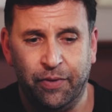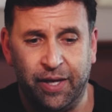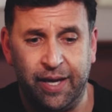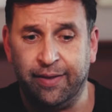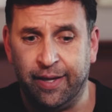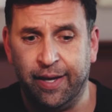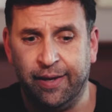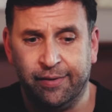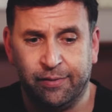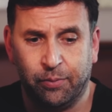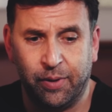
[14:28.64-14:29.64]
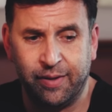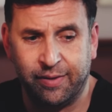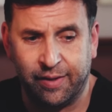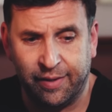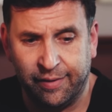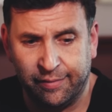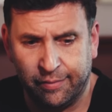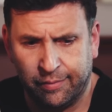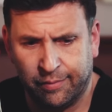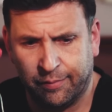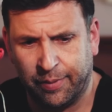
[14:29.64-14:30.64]
the key thing is with these,
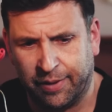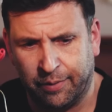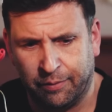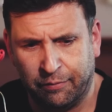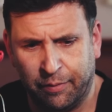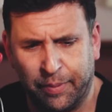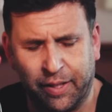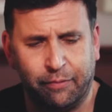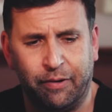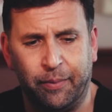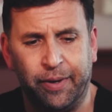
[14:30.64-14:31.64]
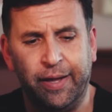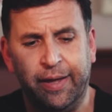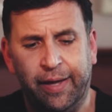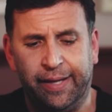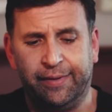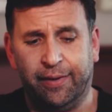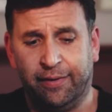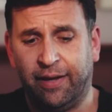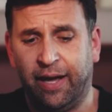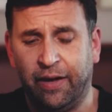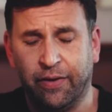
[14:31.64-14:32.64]
pick, up, pick up the right one. It
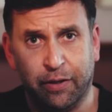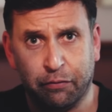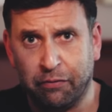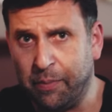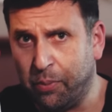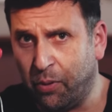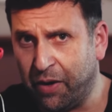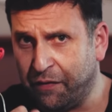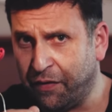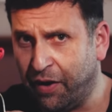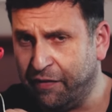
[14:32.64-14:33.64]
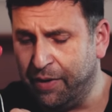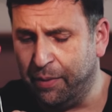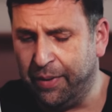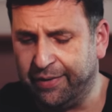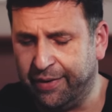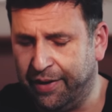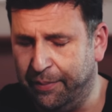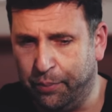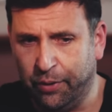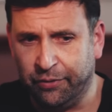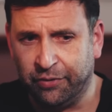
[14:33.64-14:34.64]
does have a 3.5 millimeter
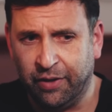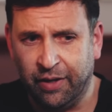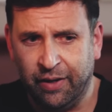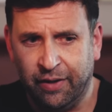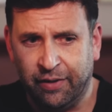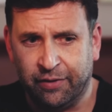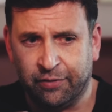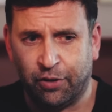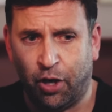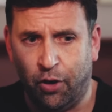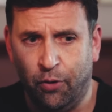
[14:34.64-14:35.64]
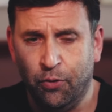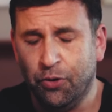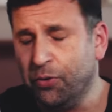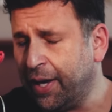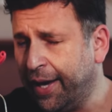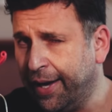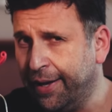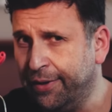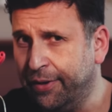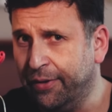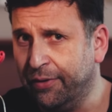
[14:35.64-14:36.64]
input, so you
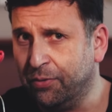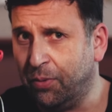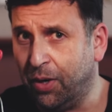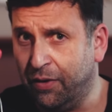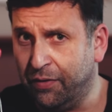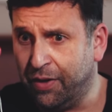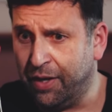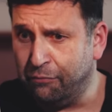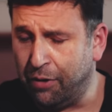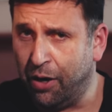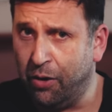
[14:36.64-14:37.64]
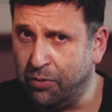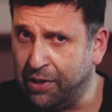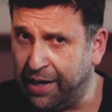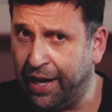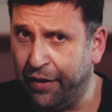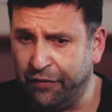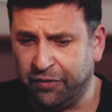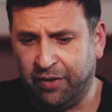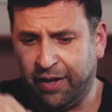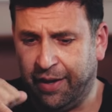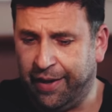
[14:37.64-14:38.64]
can use one of the Rode
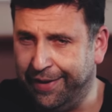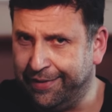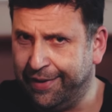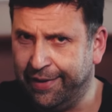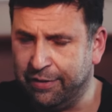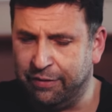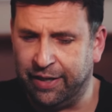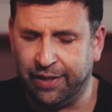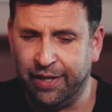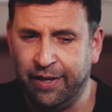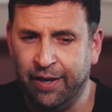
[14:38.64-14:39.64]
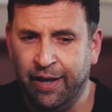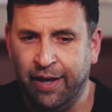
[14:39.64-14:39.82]
Lavs into here directly,